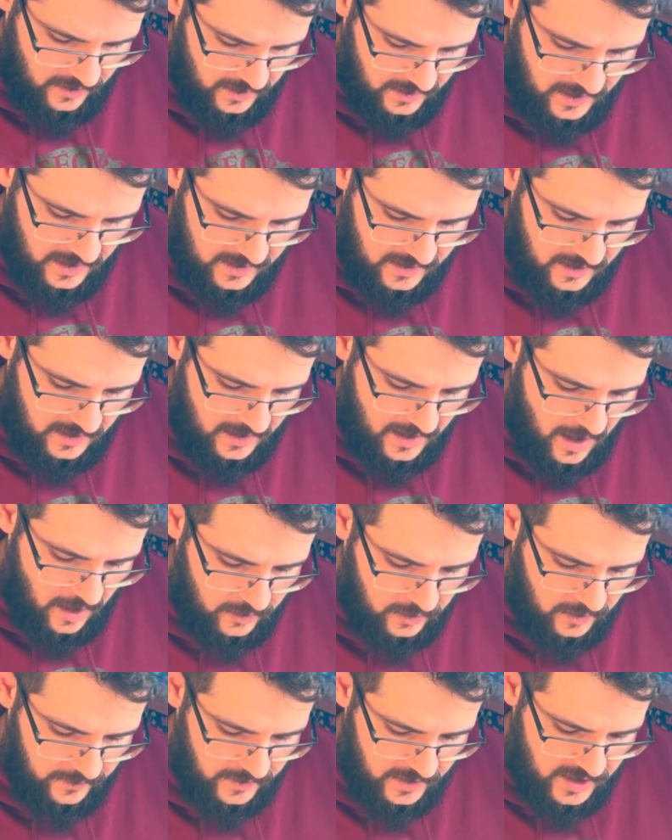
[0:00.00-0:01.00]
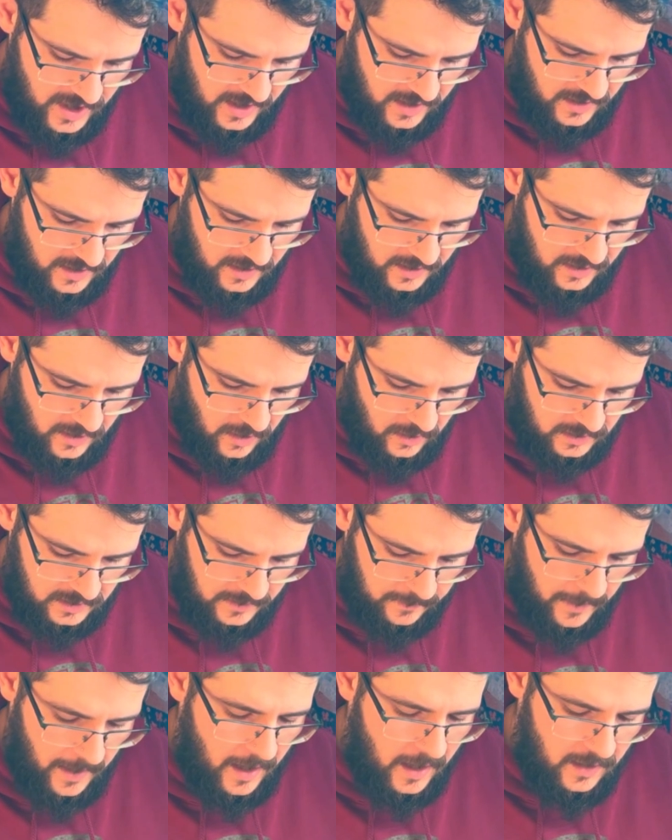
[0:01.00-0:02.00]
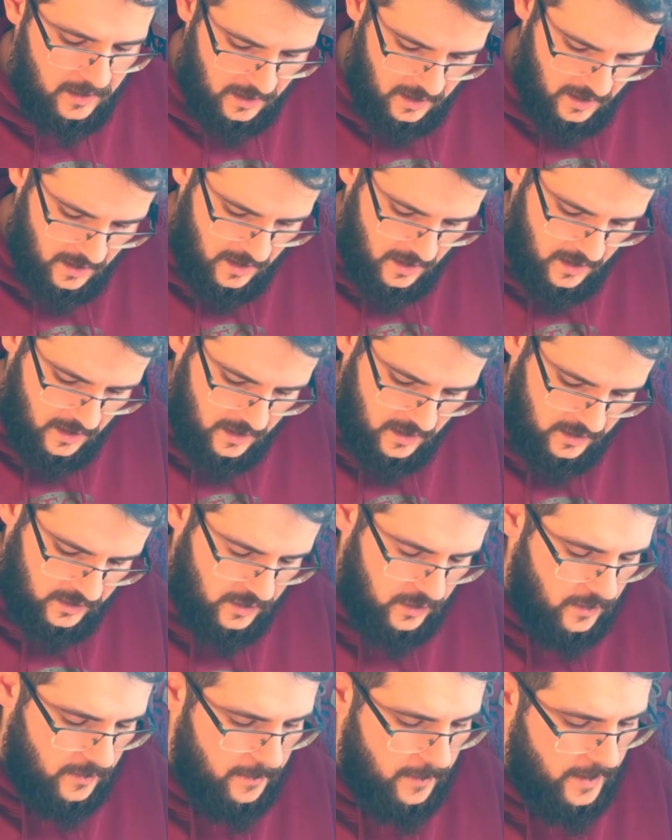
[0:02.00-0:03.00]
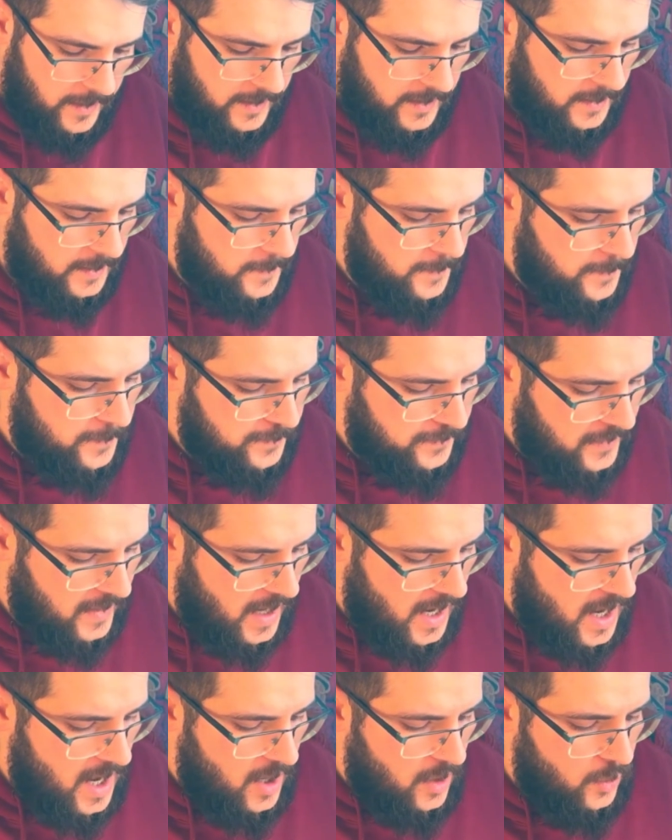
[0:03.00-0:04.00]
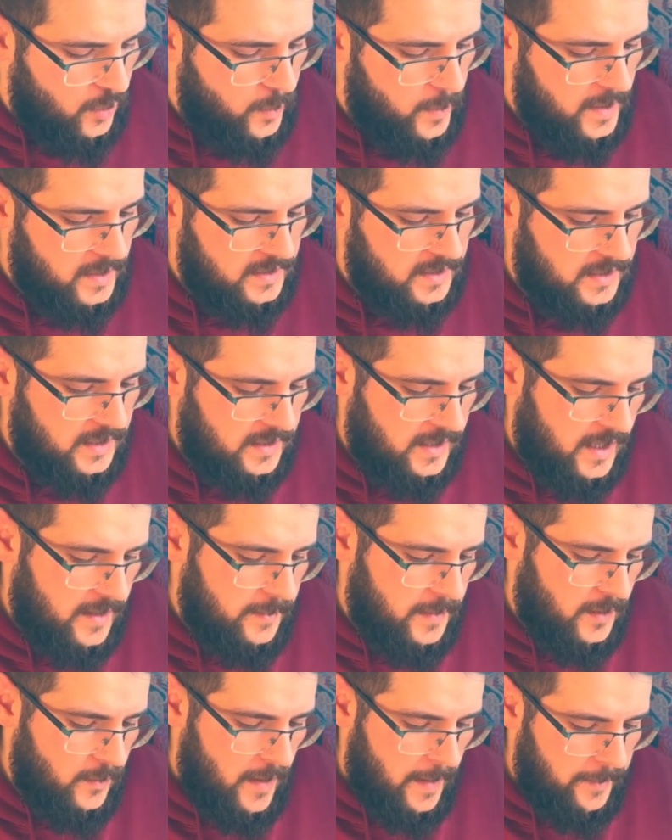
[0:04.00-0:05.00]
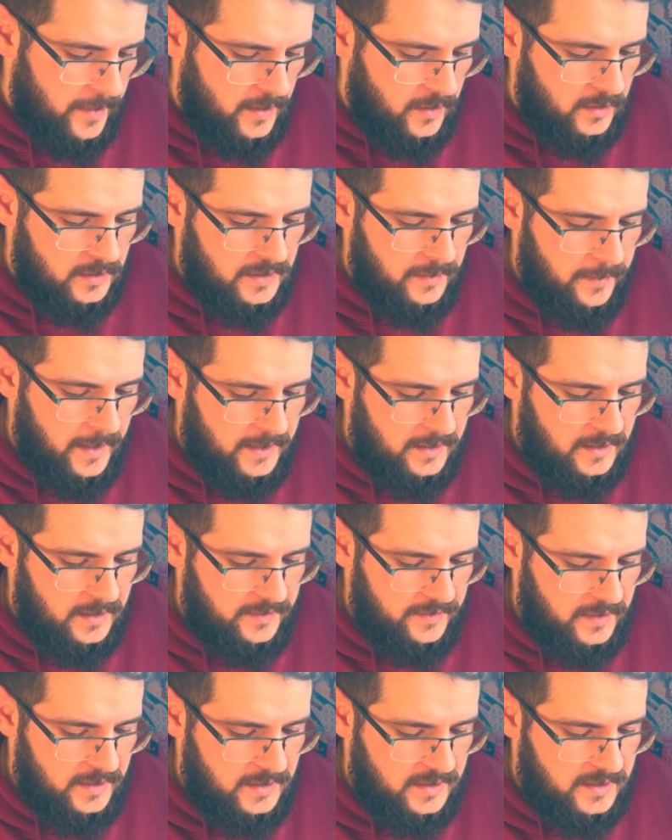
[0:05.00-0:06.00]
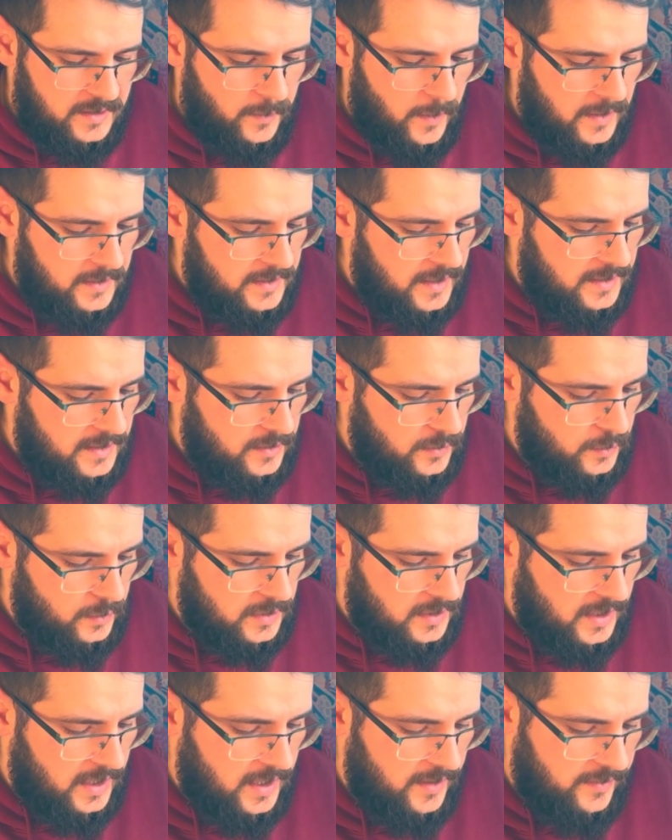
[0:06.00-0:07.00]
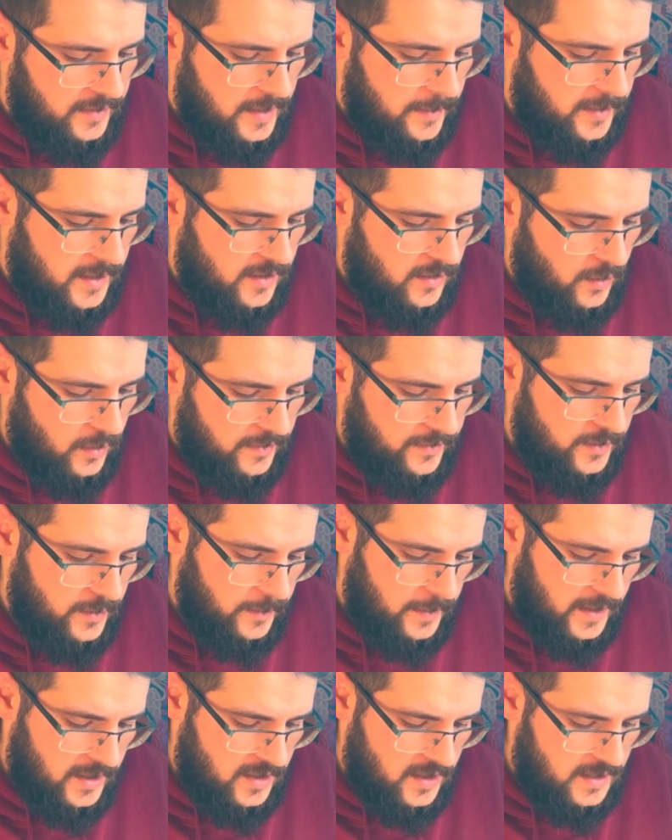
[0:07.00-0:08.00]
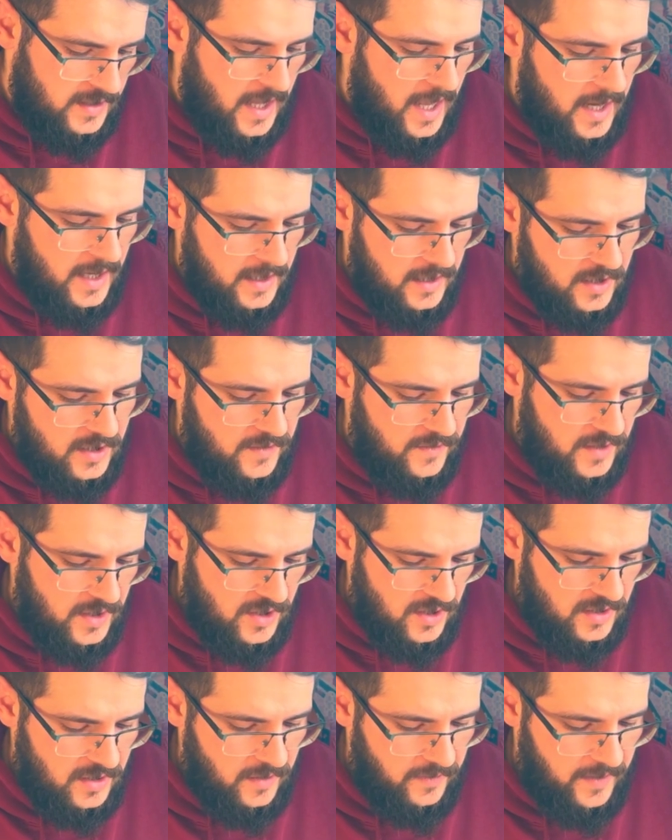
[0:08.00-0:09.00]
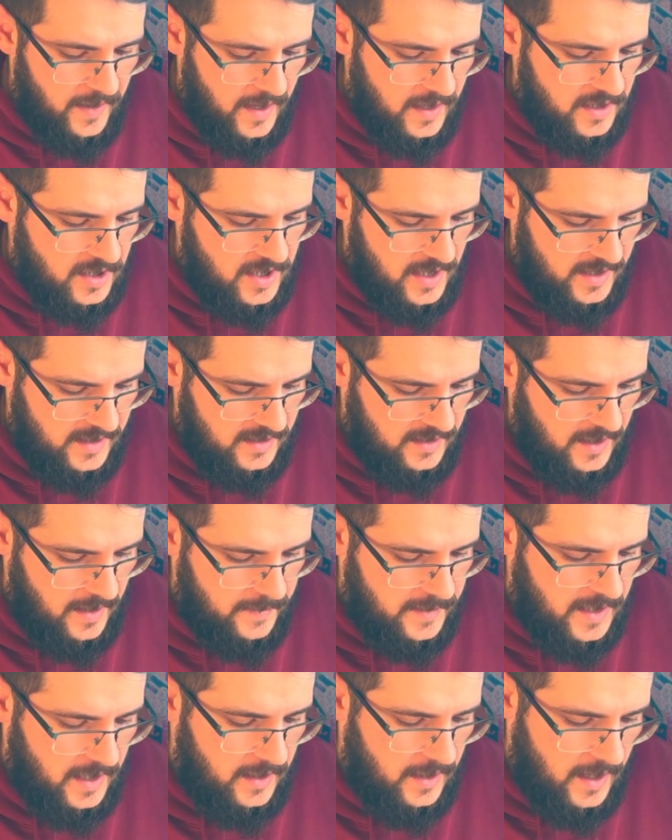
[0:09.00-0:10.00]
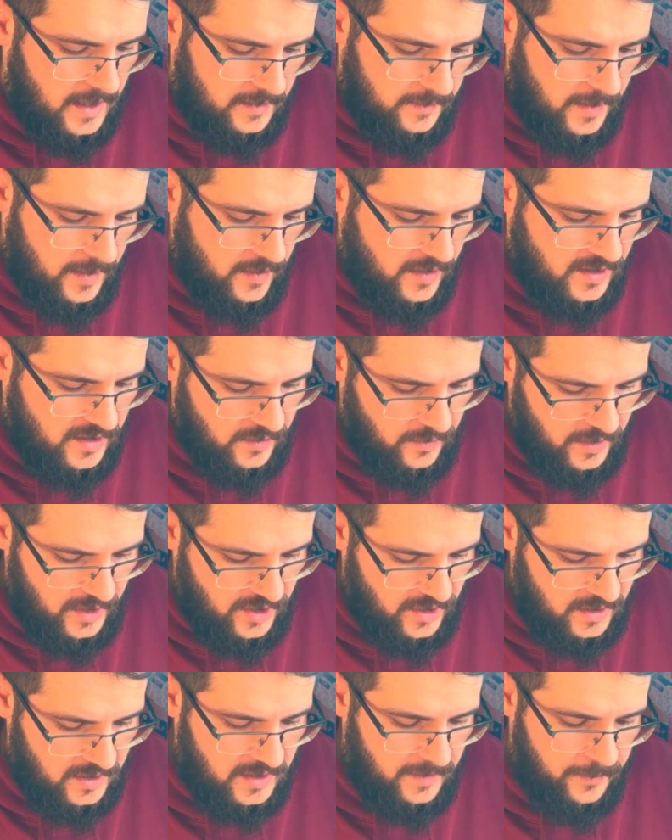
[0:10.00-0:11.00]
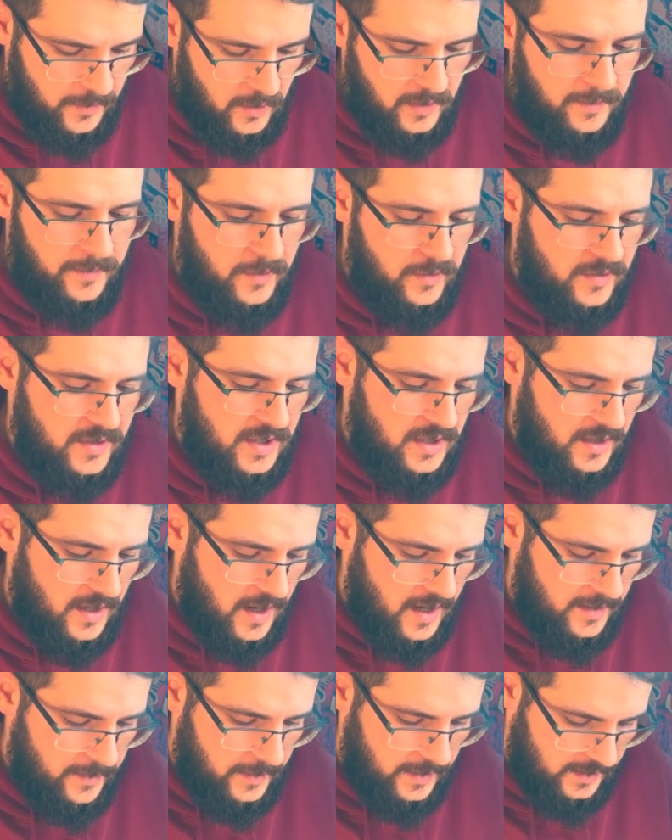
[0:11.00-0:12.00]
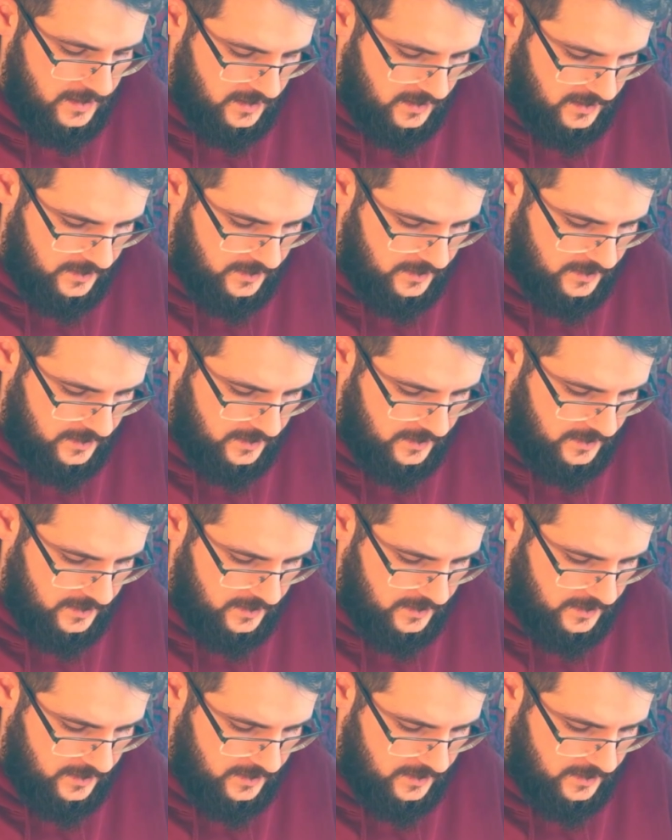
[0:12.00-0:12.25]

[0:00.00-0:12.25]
There's an account of a general called Paul Torbai, who wielded a terrible weapon on the battlefields, one that could, he flipped through a few pages, unleash visions of hellish landscapes and nightmarish creatures upon approaching armies.